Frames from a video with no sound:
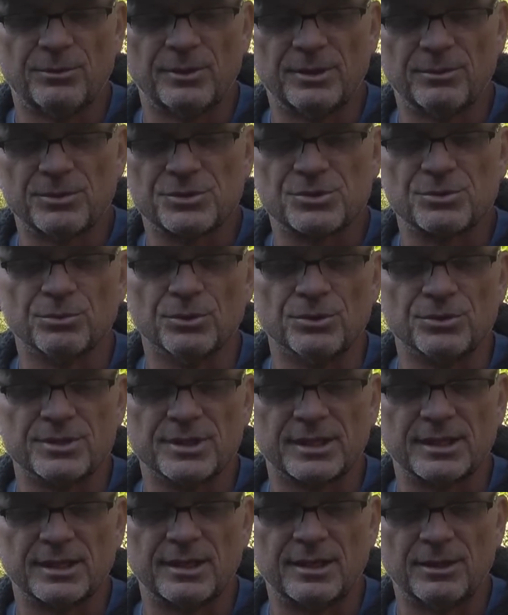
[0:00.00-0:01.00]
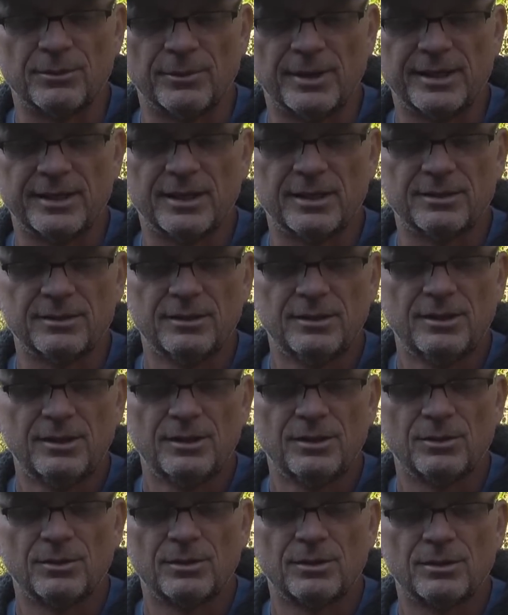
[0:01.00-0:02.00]
We was root digging anyway, and
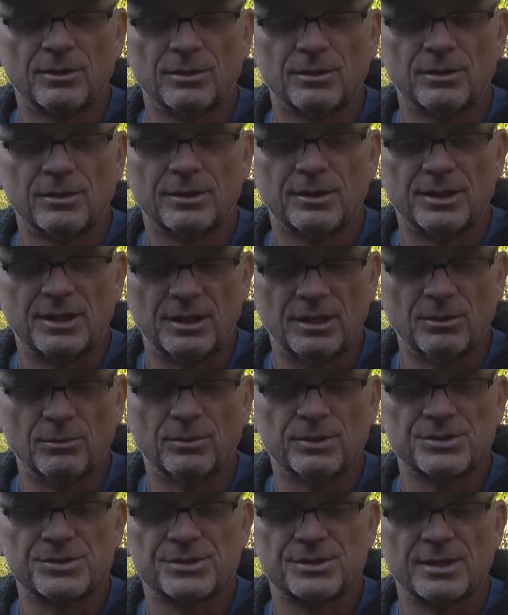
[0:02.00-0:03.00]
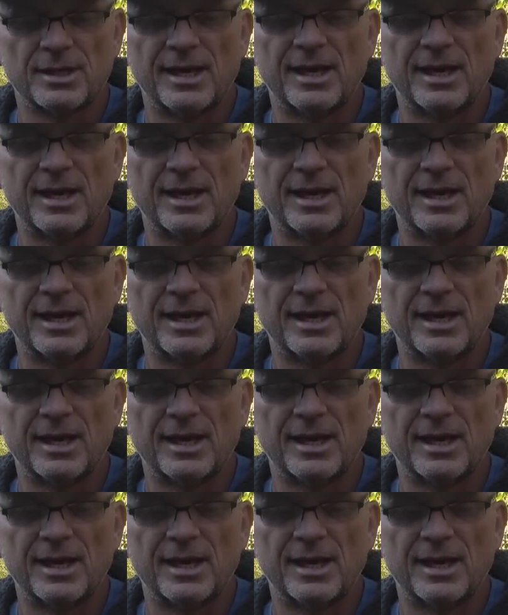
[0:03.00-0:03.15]
he was